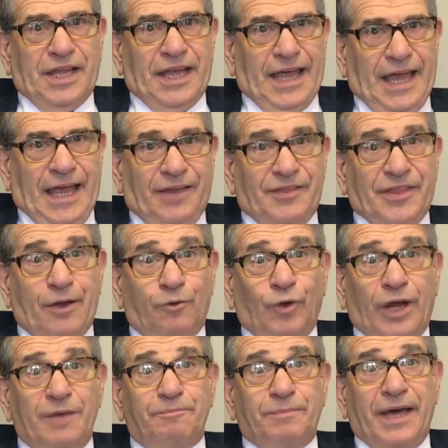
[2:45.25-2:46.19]
they add that
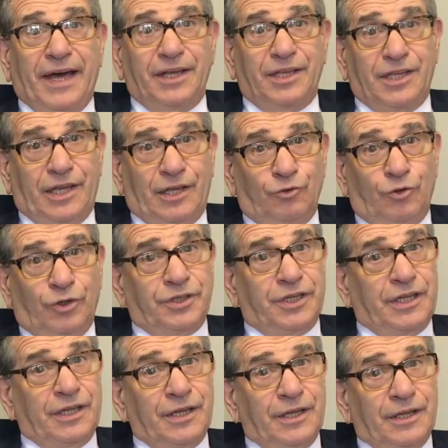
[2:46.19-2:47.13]
right back in, on
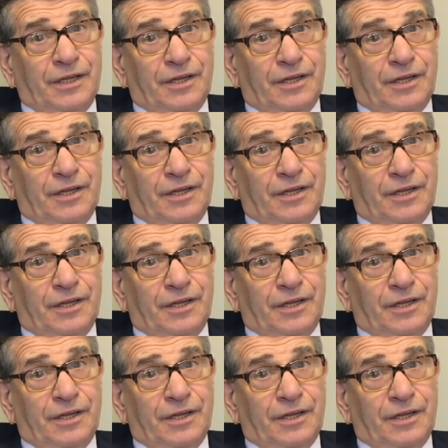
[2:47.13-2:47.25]
the